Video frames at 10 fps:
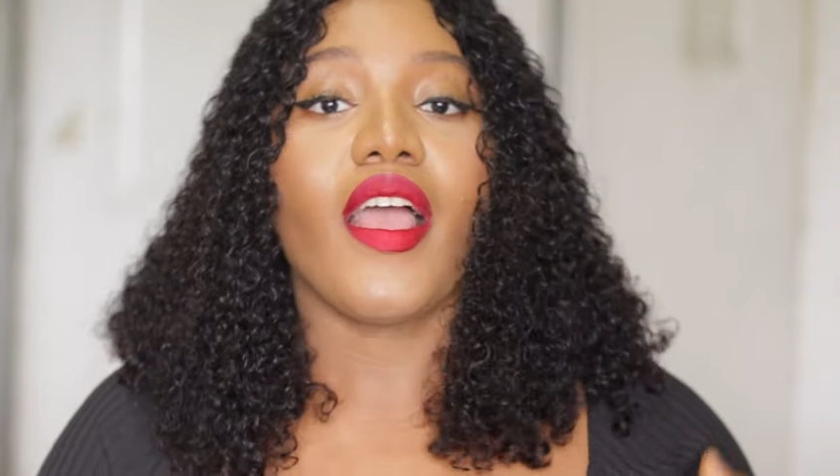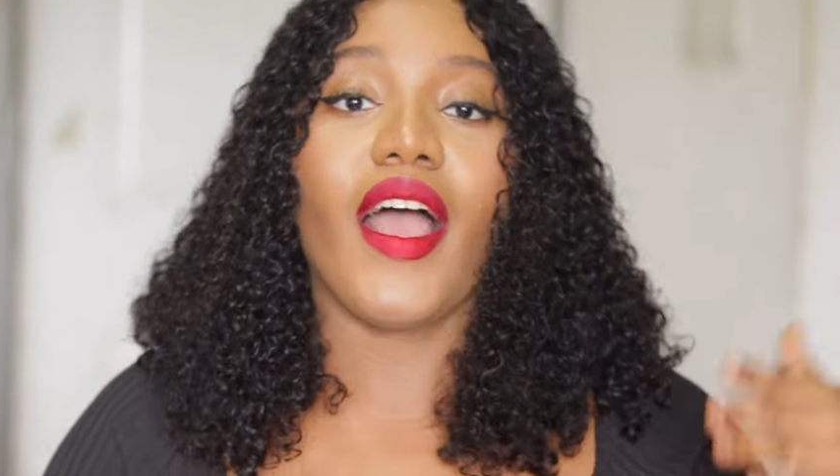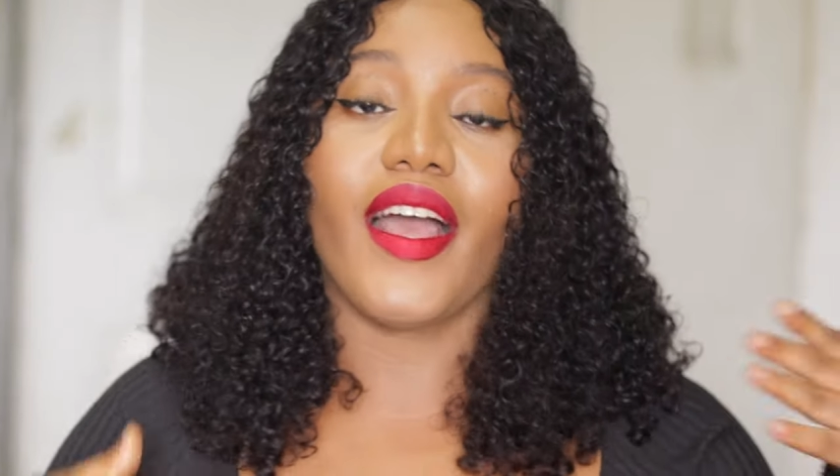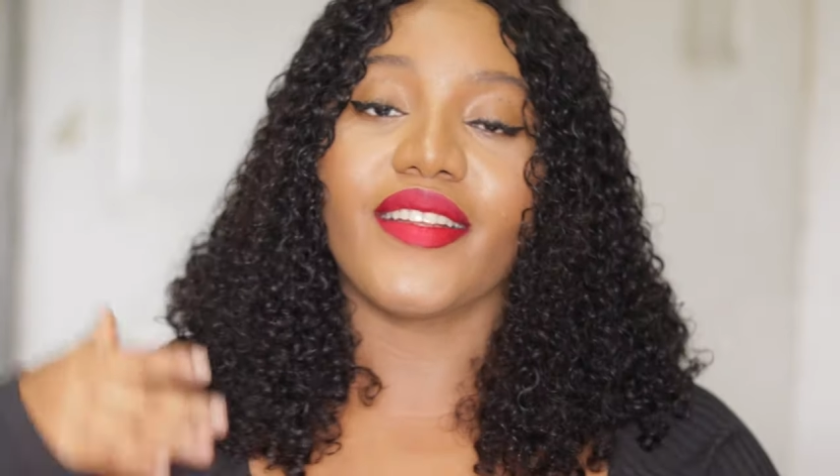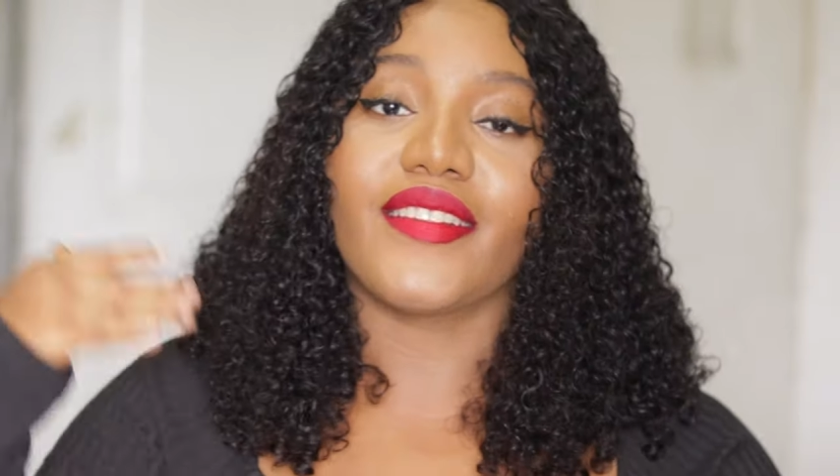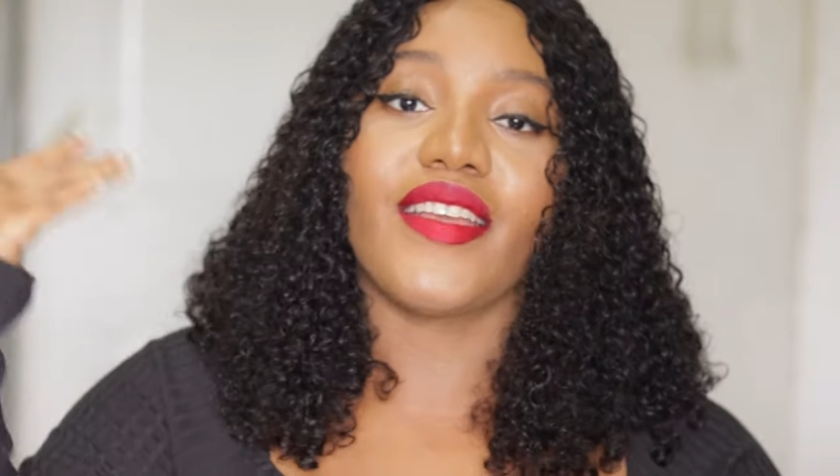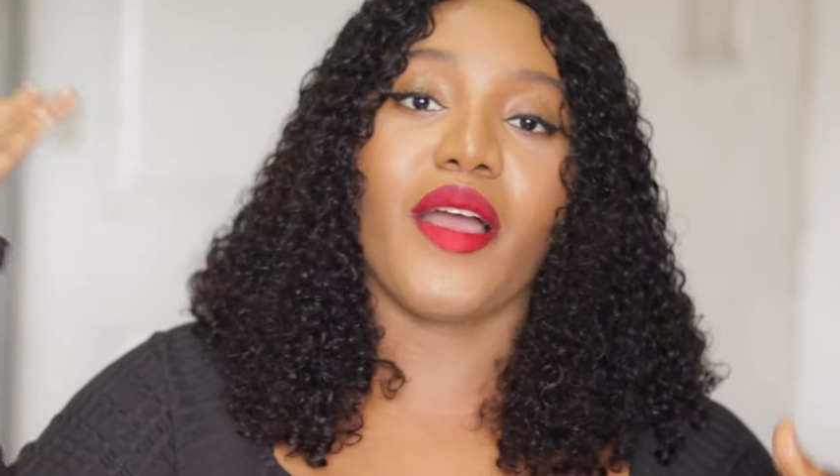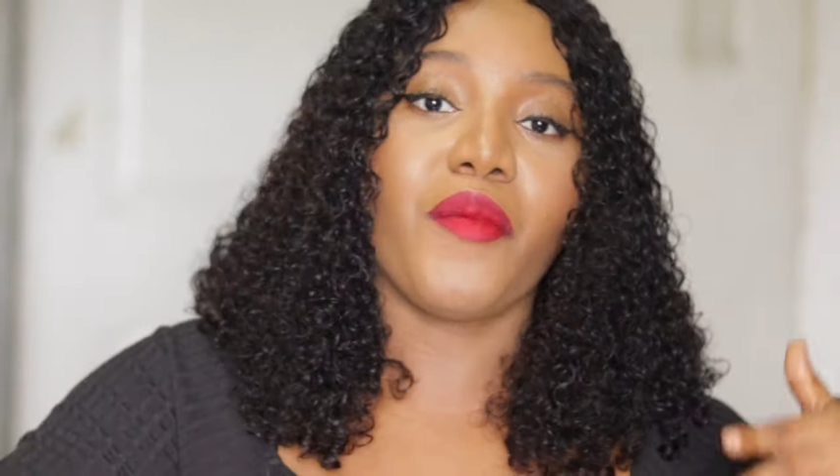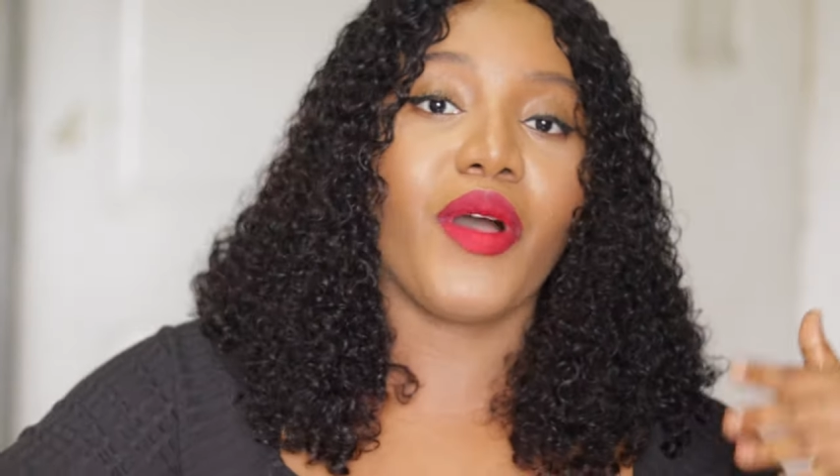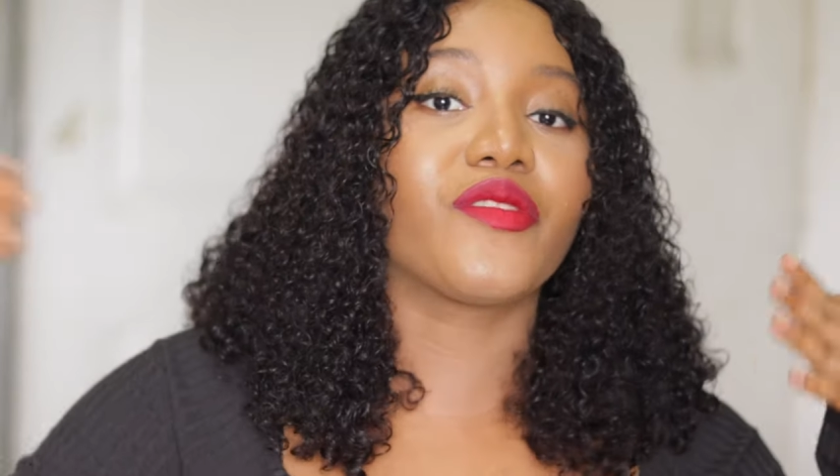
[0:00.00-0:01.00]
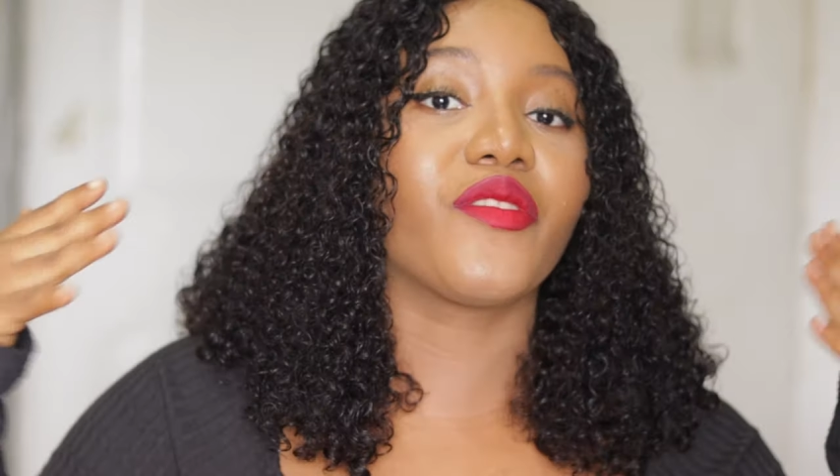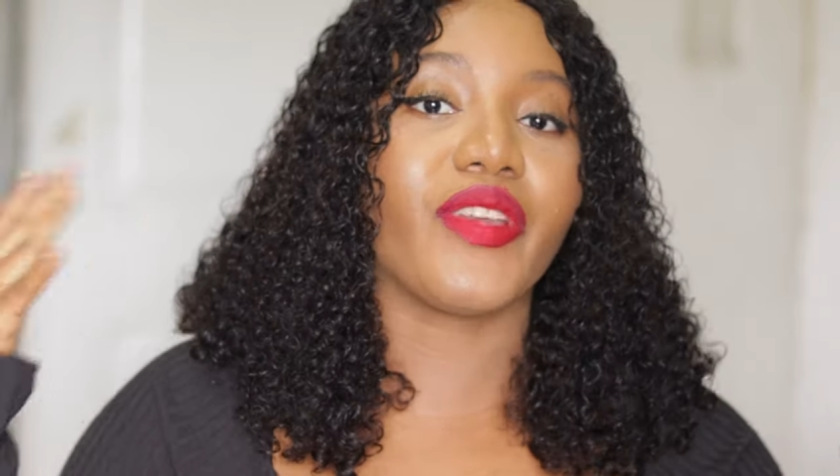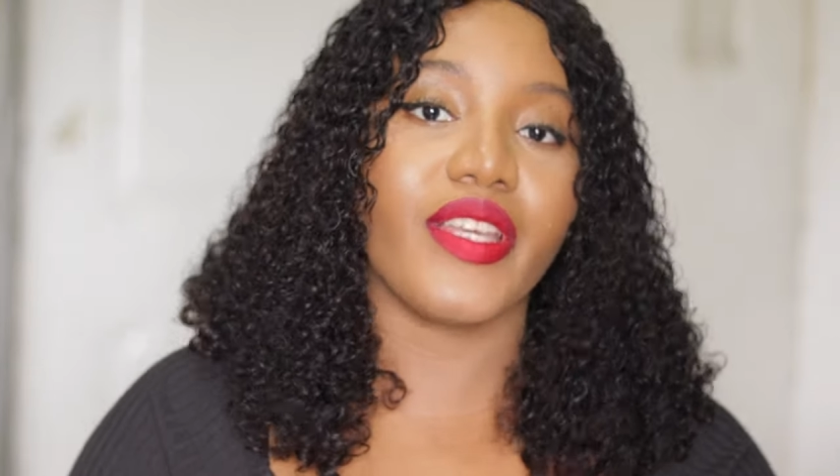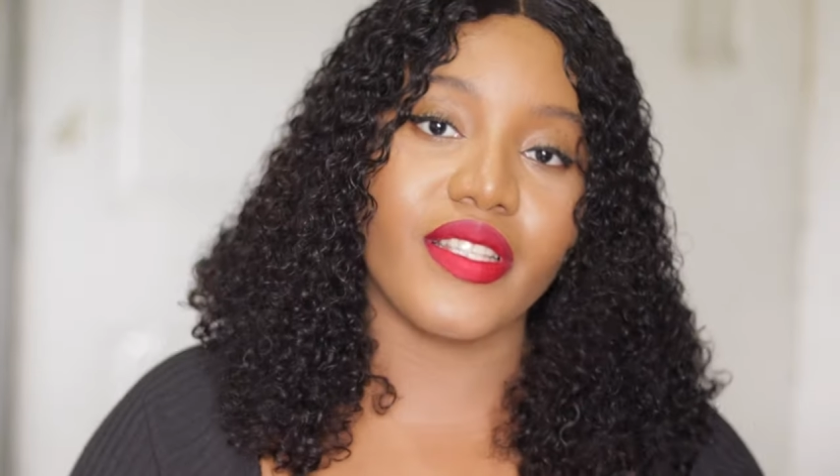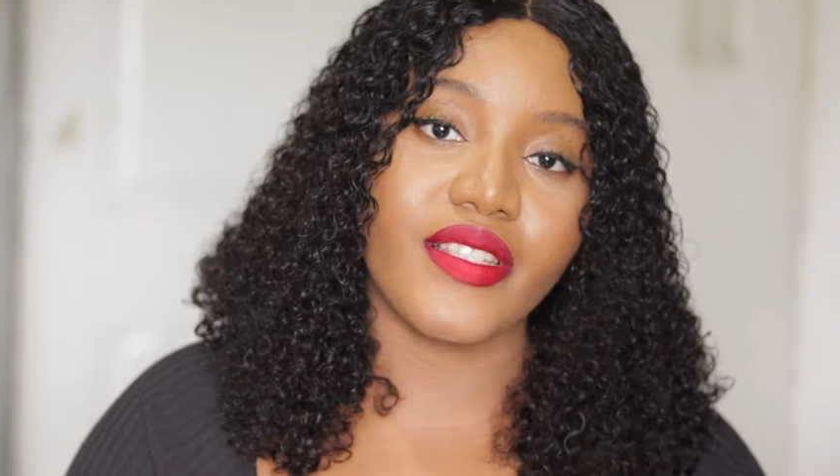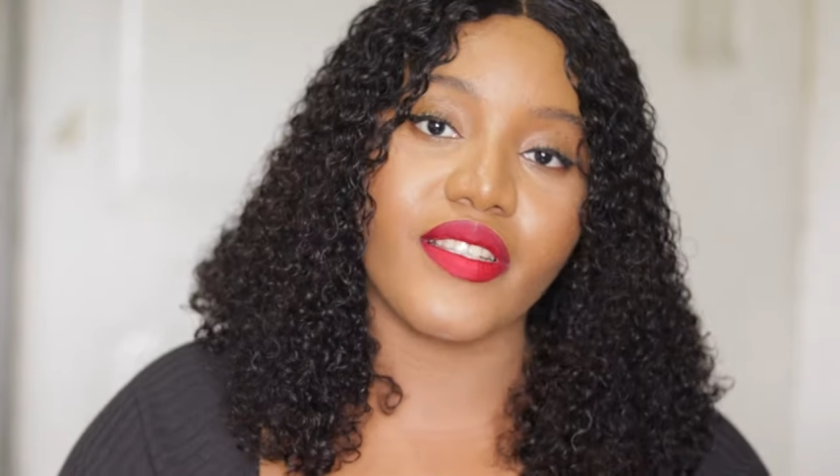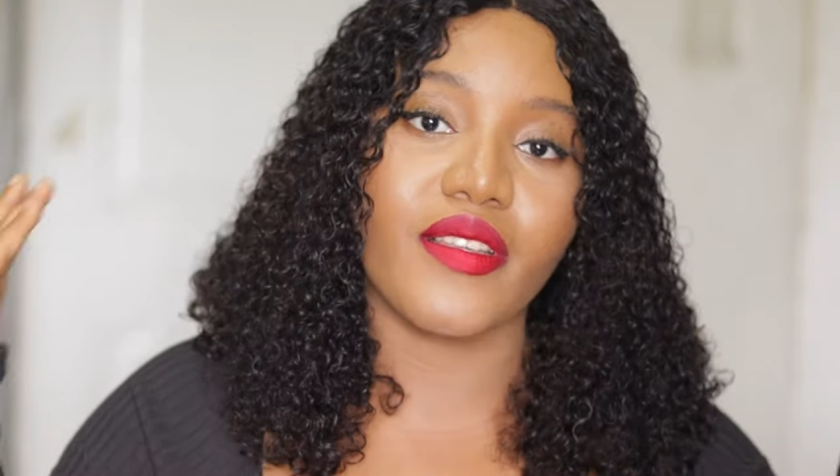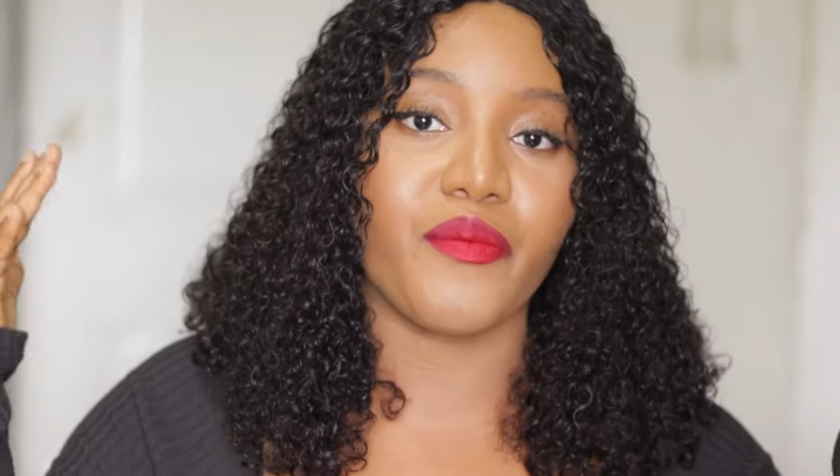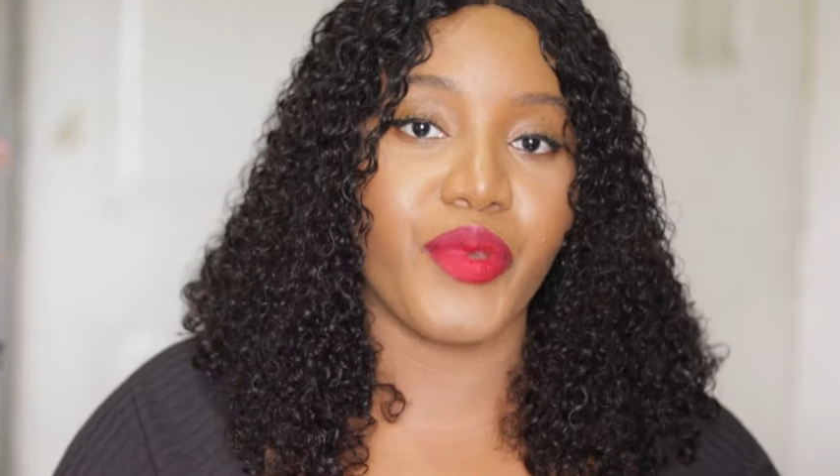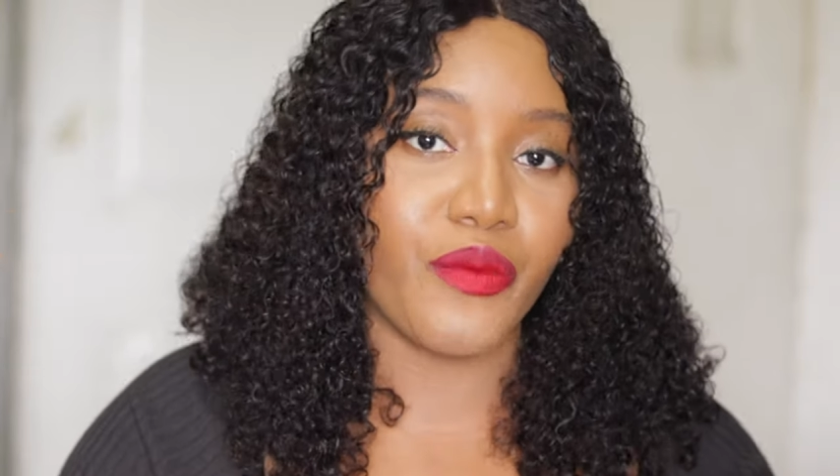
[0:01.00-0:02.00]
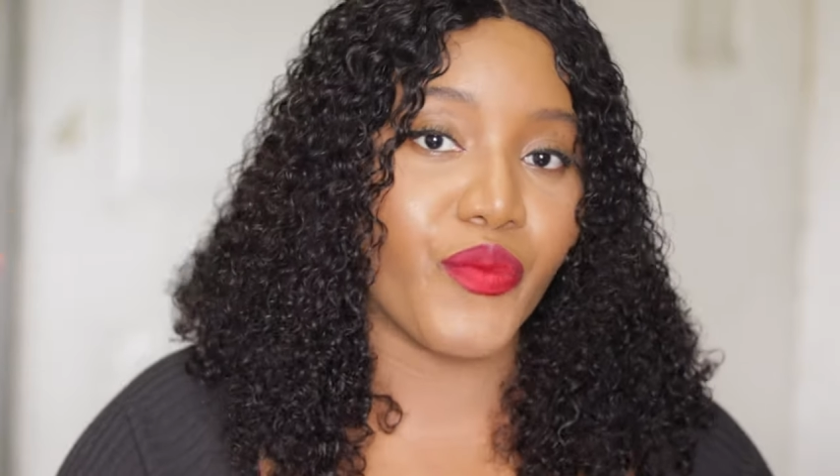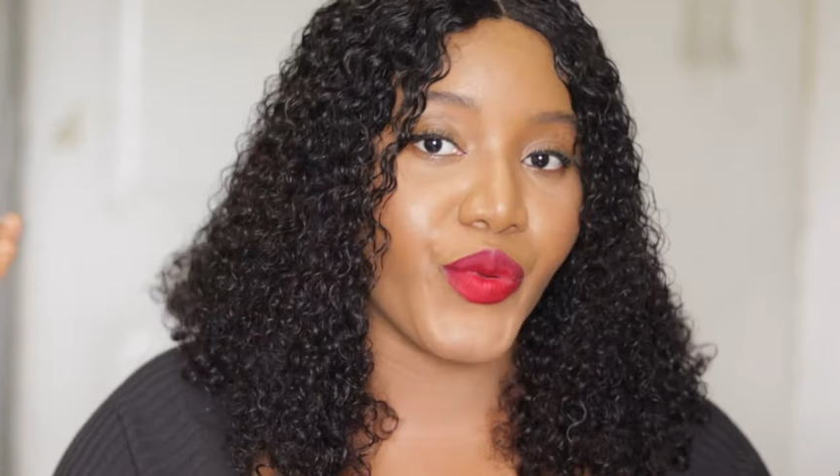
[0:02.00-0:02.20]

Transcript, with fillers: and the amount of heat being